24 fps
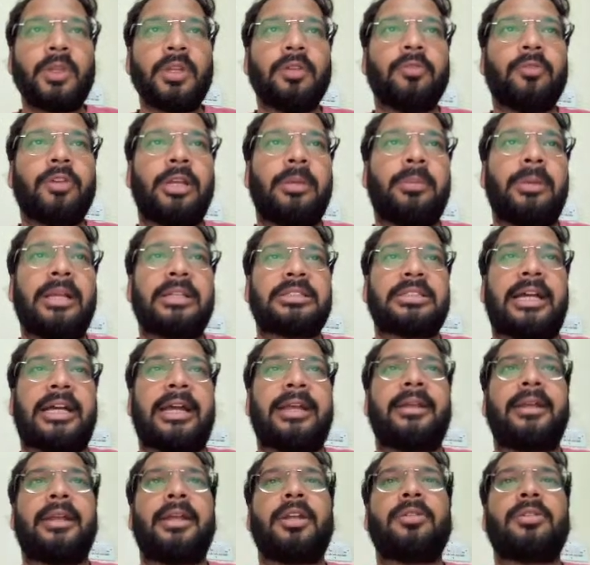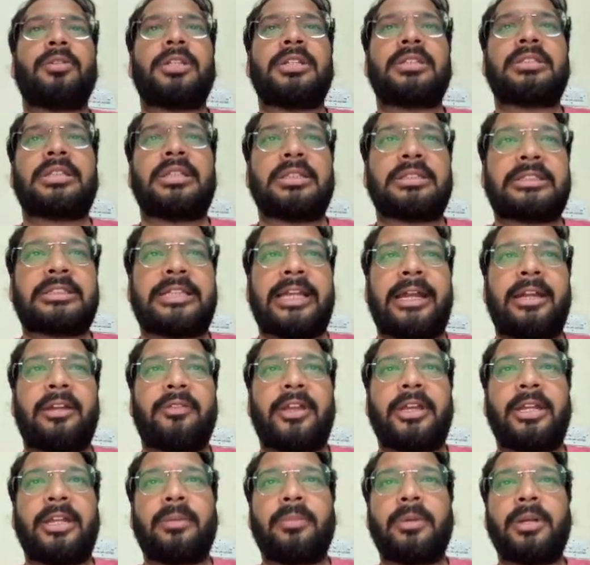will be assigned into this state
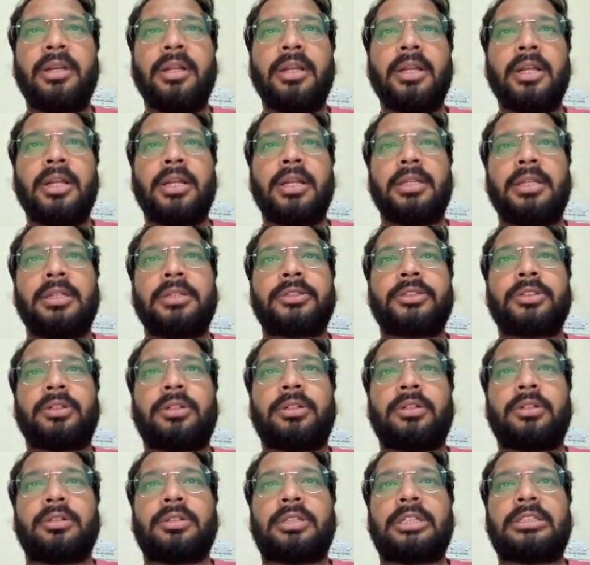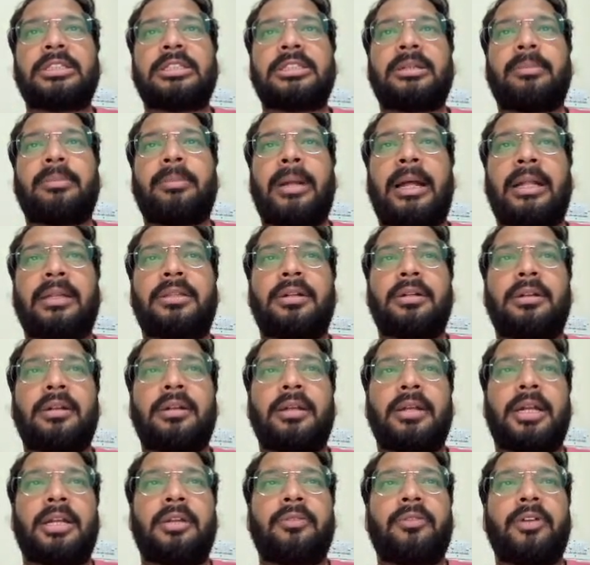variable. So this is a method,
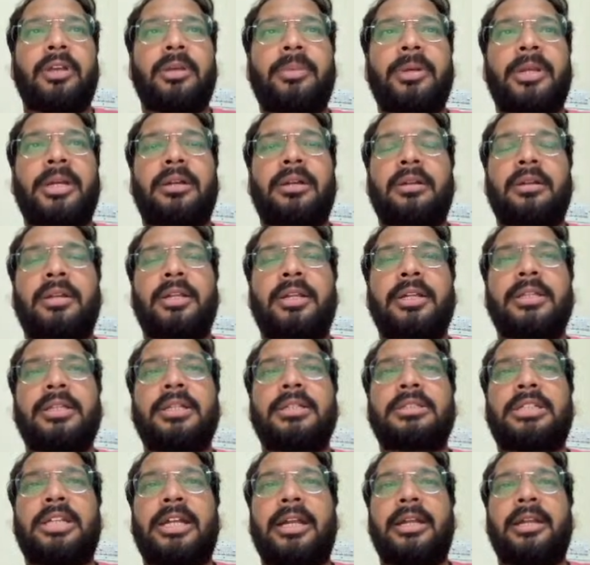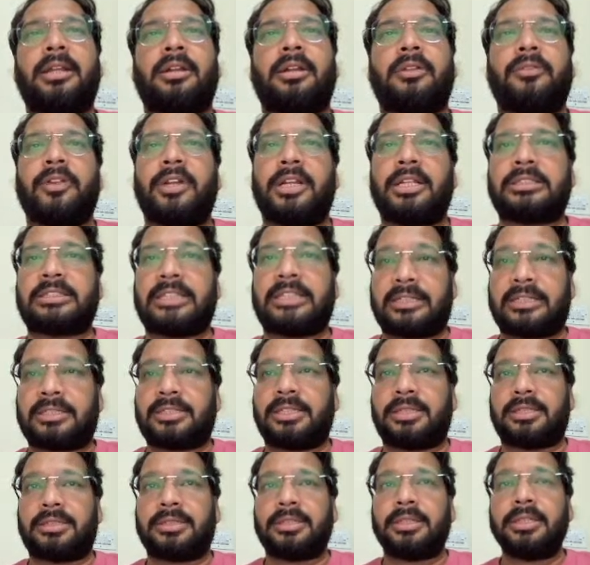it will be returning the state. If it is
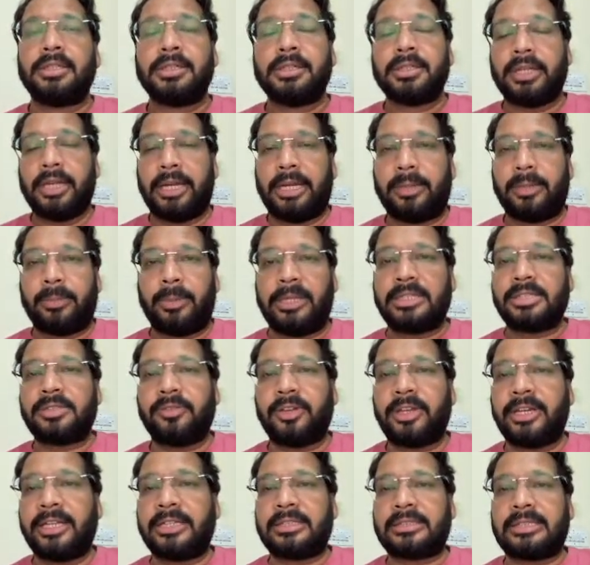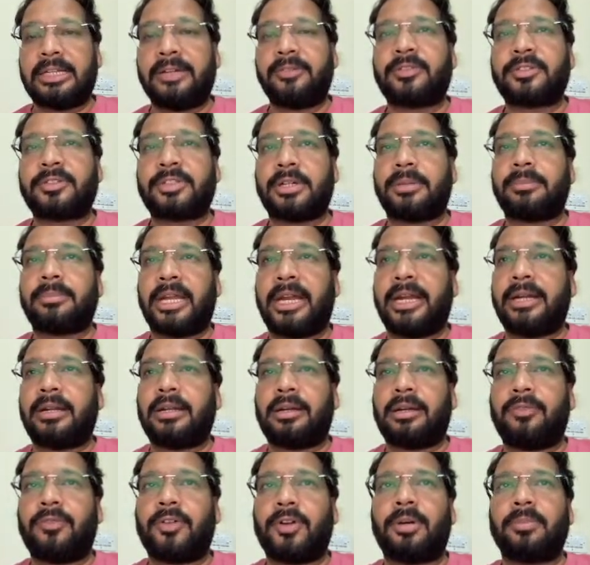success, it means we received some
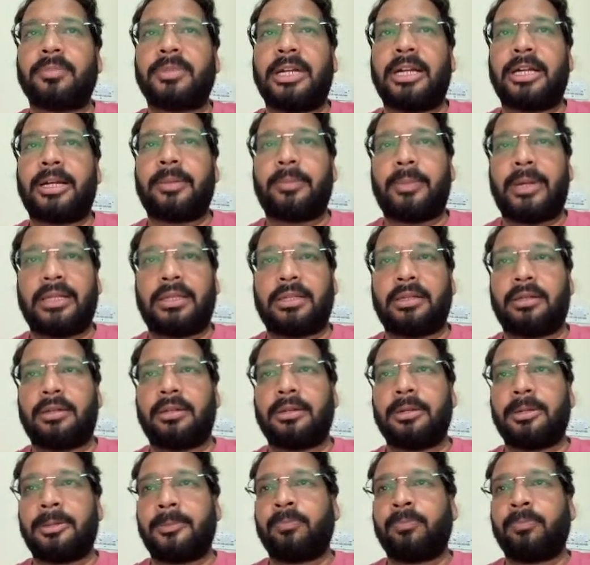data from that method.